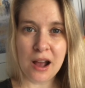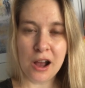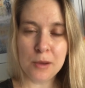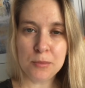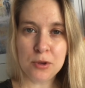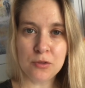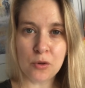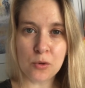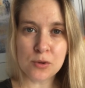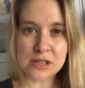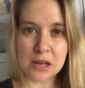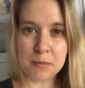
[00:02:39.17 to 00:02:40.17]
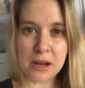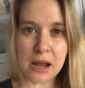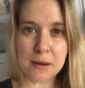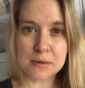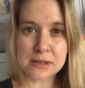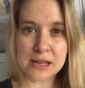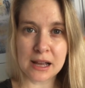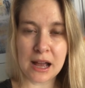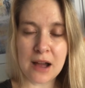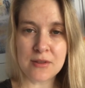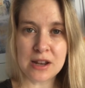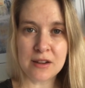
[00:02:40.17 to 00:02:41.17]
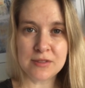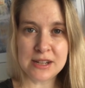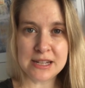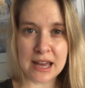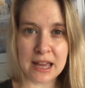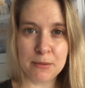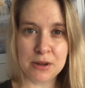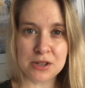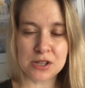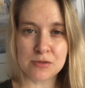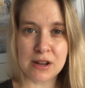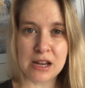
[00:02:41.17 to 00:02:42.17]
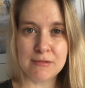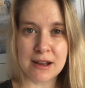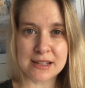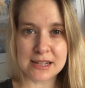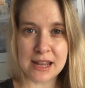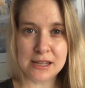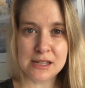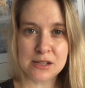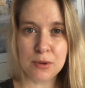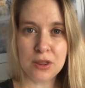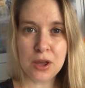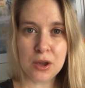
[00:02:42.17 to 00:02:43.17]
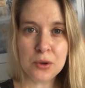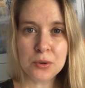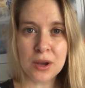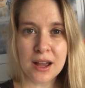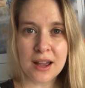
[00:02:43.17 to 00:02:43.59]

Hope you've also been able to have a lovely day which has really resonated with you.